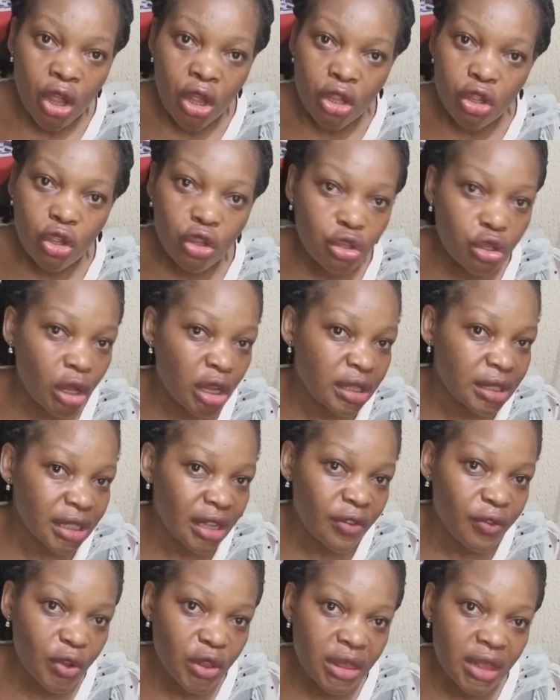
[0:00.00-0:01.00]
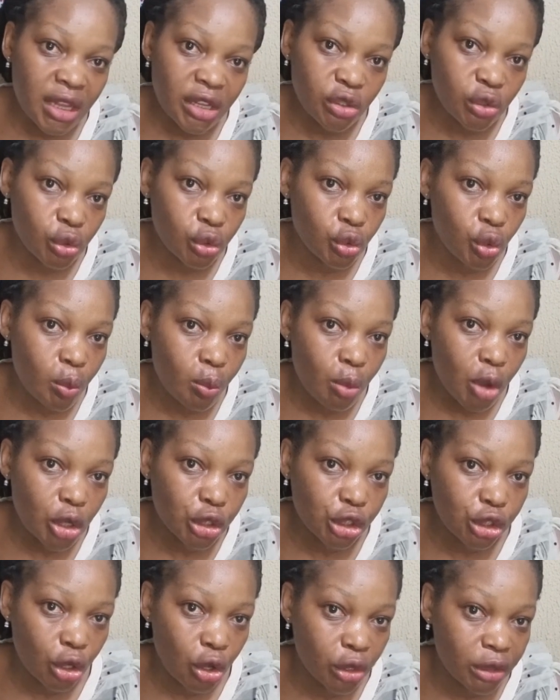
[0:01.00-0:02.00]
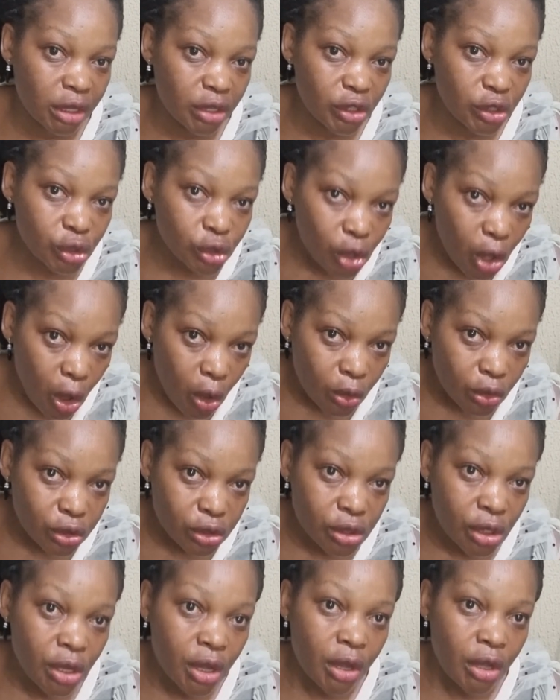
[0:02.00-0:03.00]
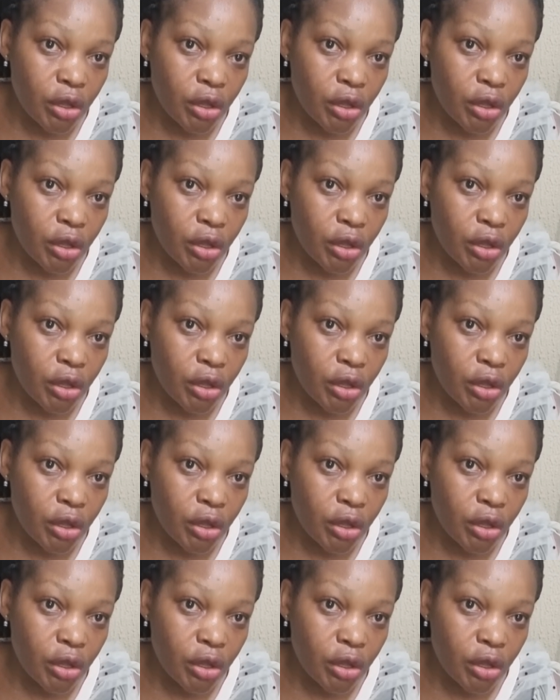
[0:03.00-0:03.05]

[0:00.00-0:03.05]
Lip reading: You don't even need to do much on the salt.